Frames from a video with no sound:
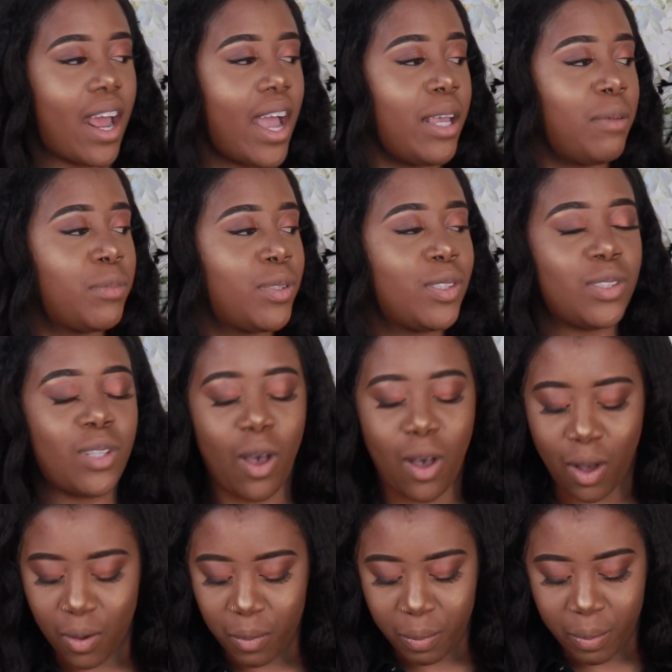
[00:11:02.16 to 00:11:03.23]
I am
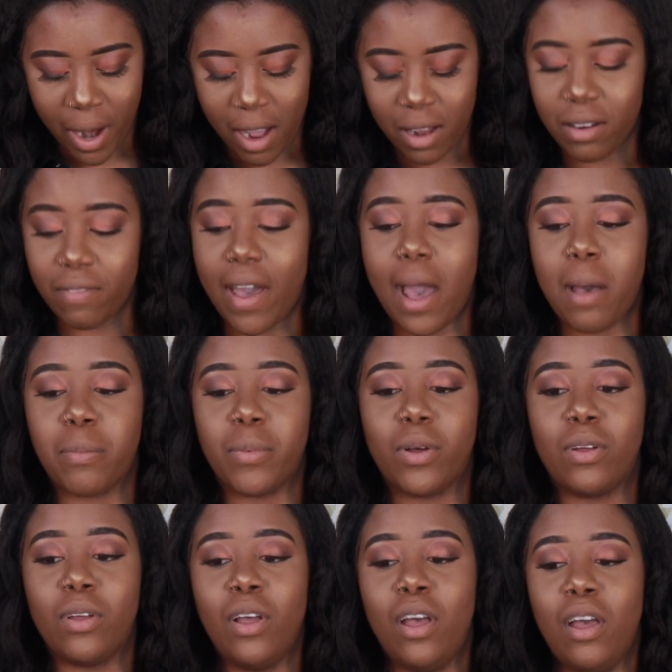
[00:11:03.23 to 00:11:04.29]
so proud of
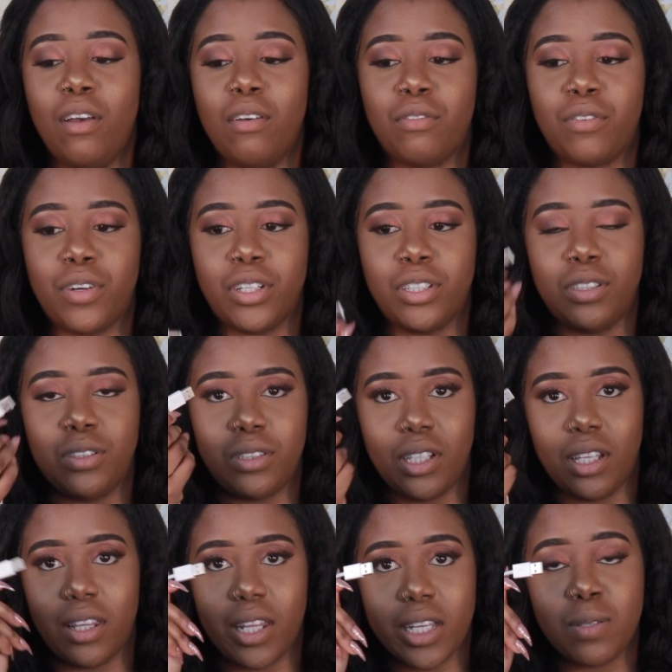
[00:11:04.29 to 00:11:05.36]
Apple for
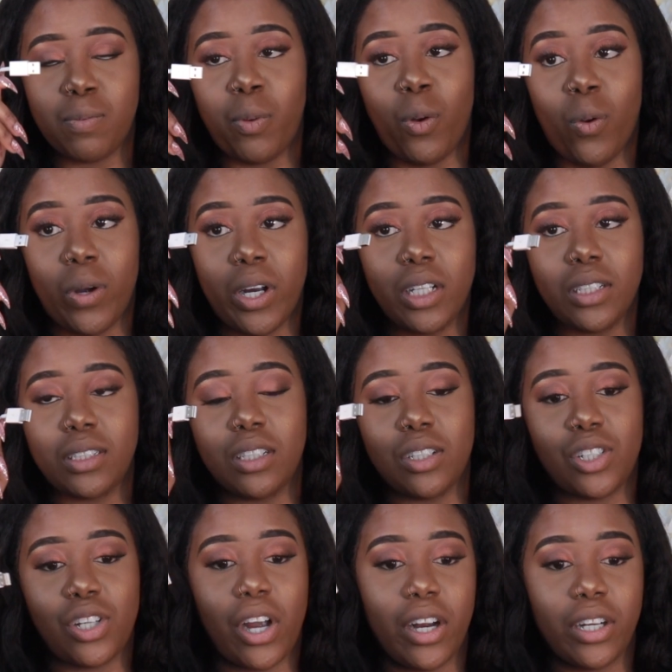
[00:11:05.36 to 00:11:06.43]
using this port to
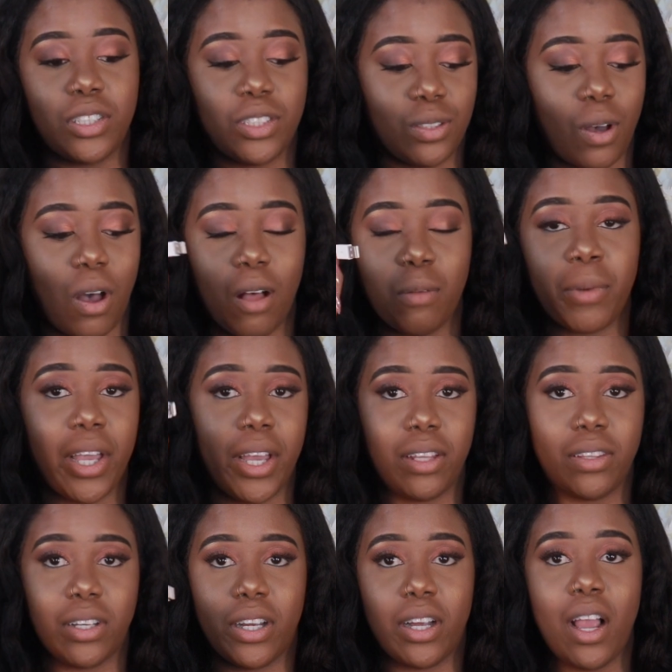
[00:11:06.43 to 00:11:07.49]
charge. So all my
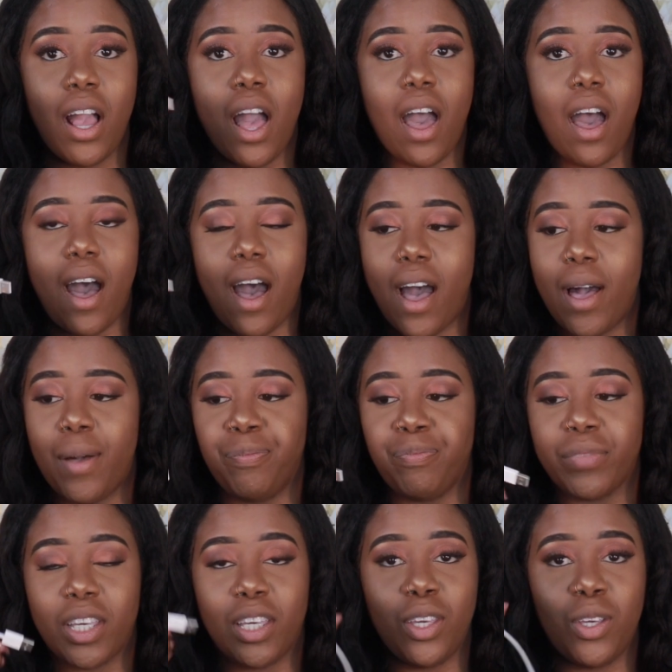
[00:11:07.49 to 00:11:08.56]
other
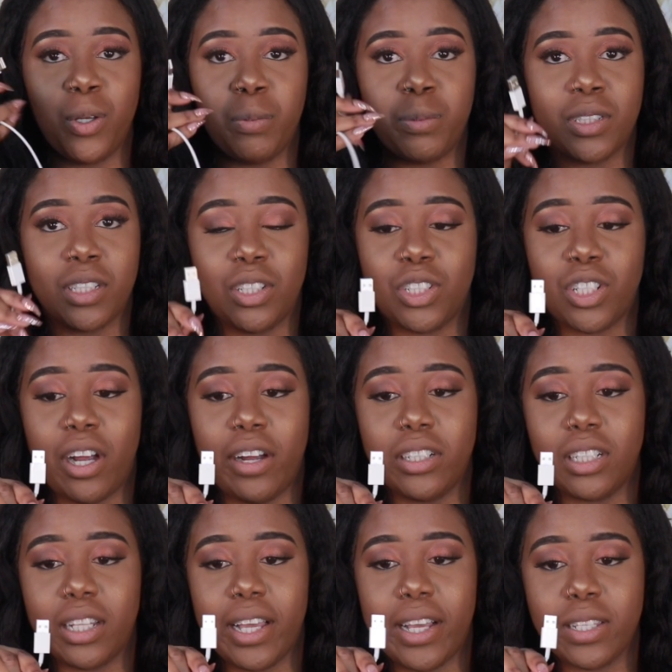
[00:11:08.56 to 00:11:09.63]
cubes can
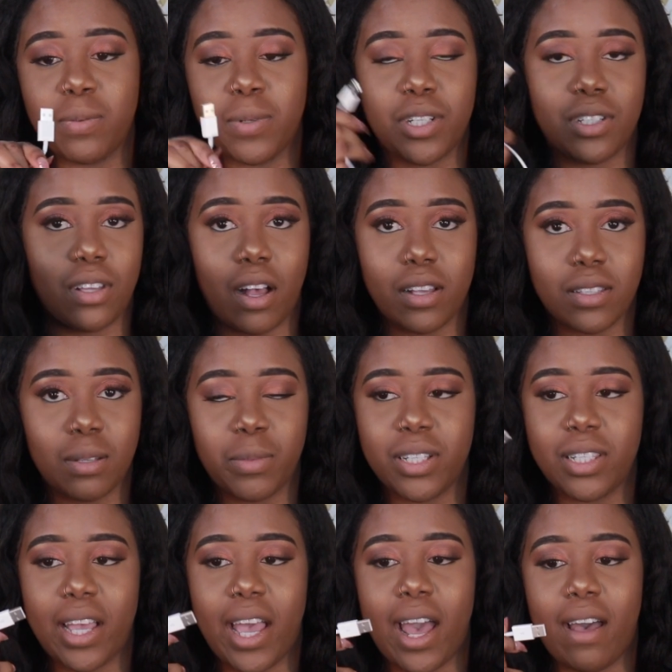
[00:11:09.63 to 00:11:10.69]
charge this, which is awesome
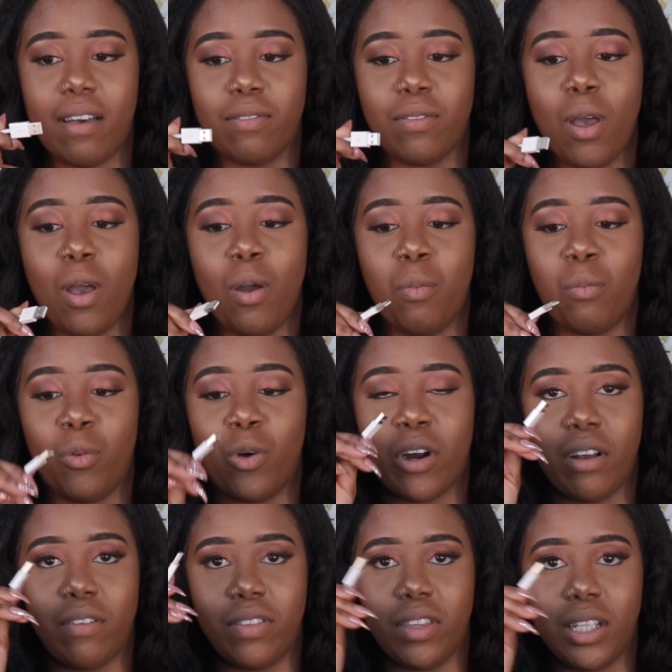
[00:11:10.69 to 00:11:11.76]
because I have more
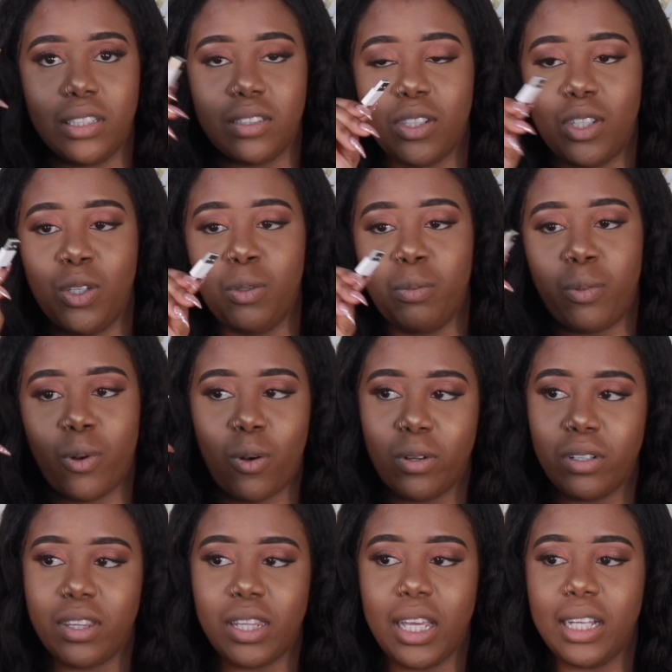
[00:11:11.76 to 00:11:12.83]
of these cube
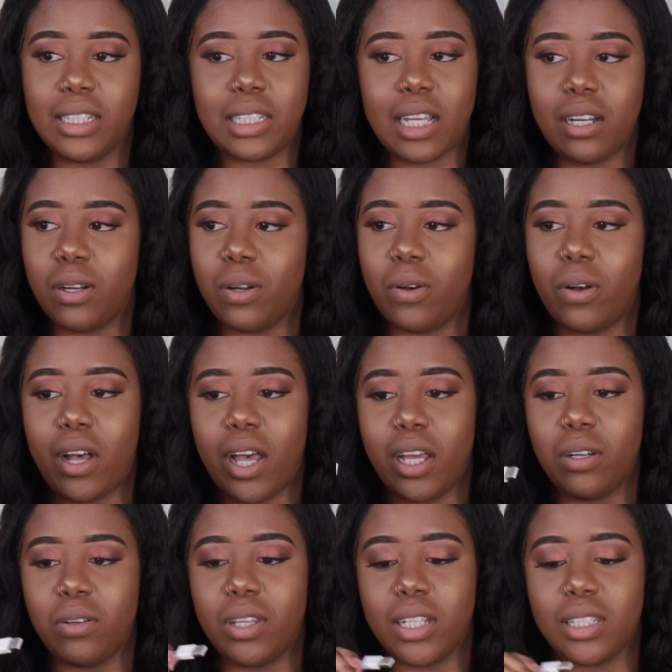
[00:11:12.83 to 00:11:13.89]
hole things. I
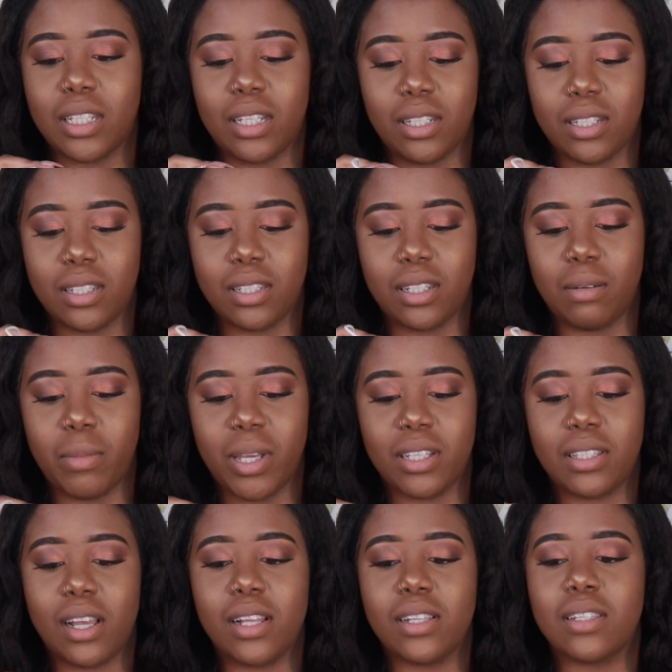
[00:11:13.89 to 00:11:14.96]
know that sentence didn't make
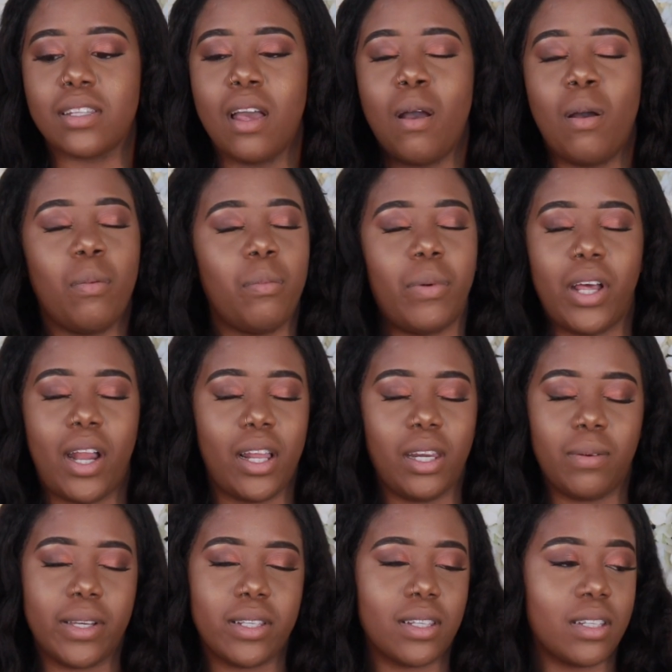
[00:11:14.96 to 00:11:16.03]
sense, but
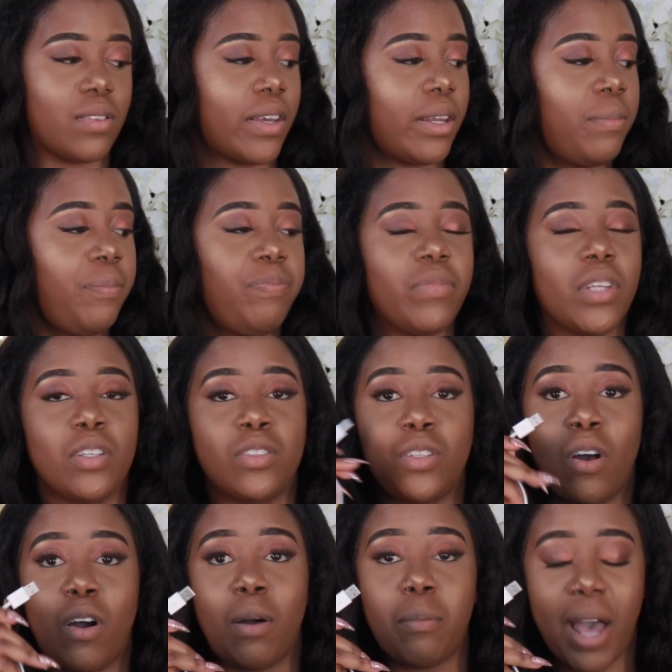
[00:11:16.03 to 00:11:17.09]
anyways, that's fine.
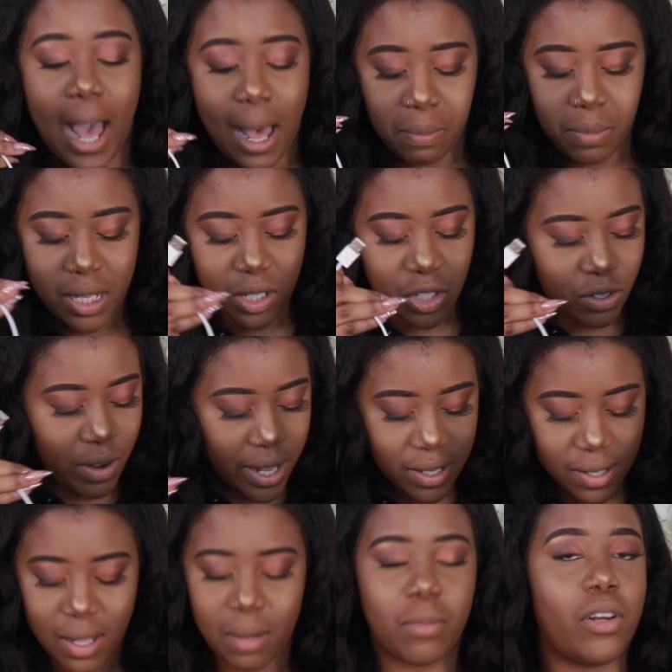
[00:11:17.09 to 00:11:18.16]
So I'm happy.
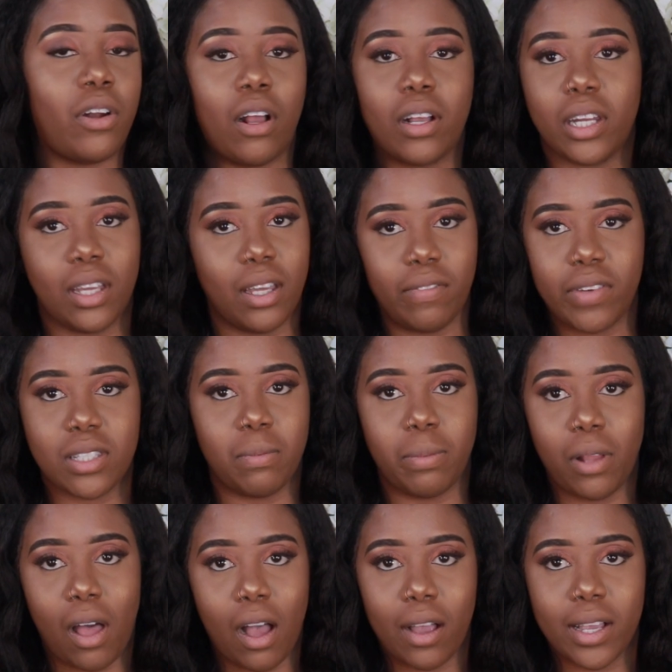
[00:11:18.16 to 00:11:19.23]
Trust them. They're not going to give us a
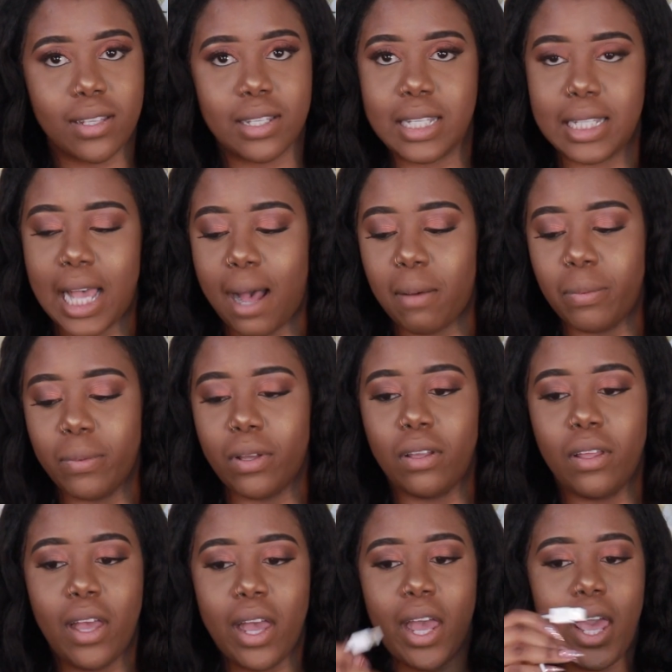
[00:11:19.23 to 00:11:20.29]
block because it's
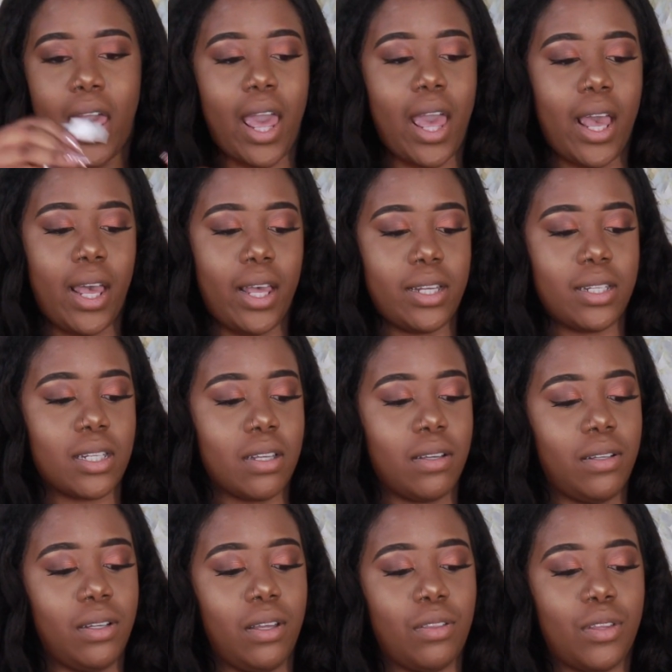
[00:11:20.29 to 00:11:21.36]
Apple and
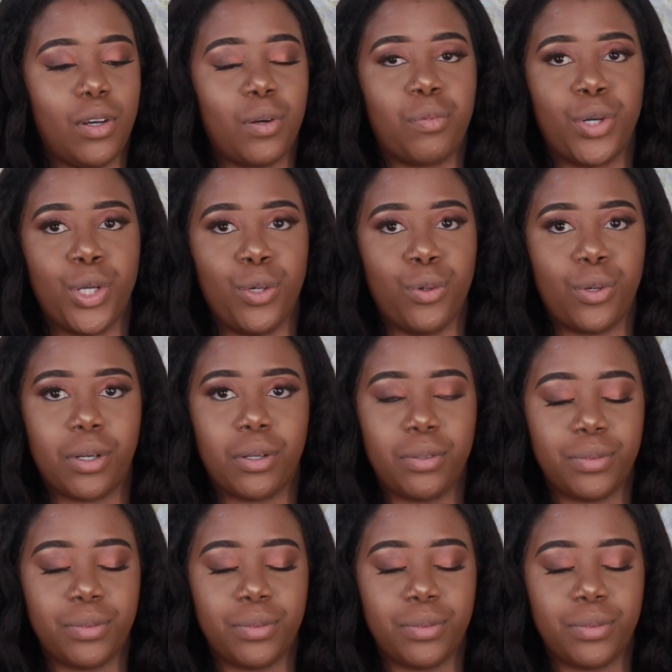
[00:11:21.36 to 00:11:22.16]
they're rude.